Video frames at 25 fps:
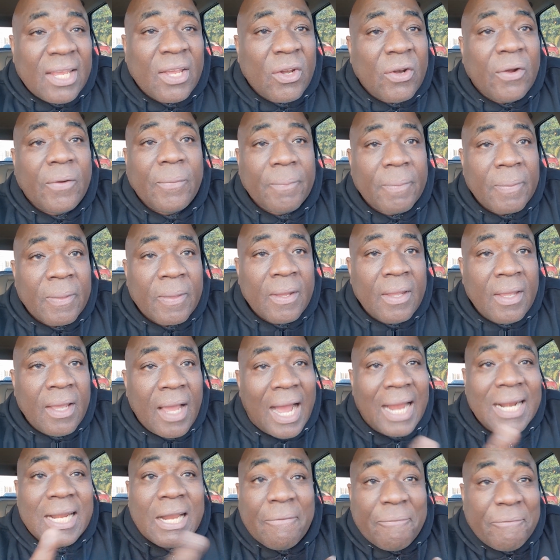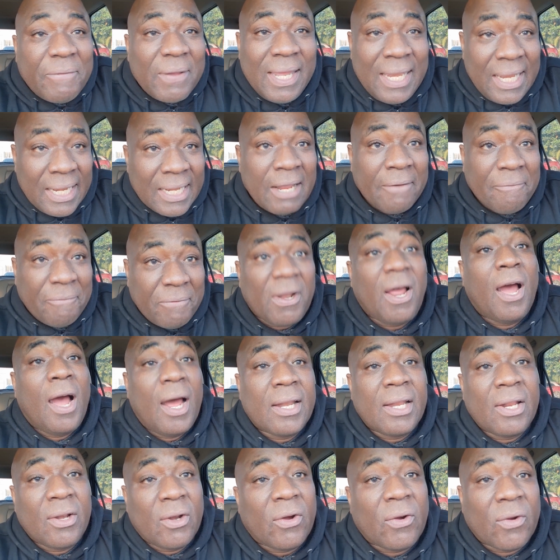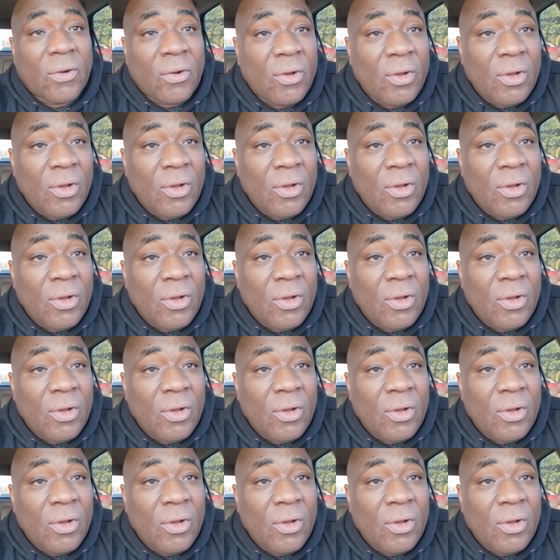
you know. And the feeling the flawed, you know.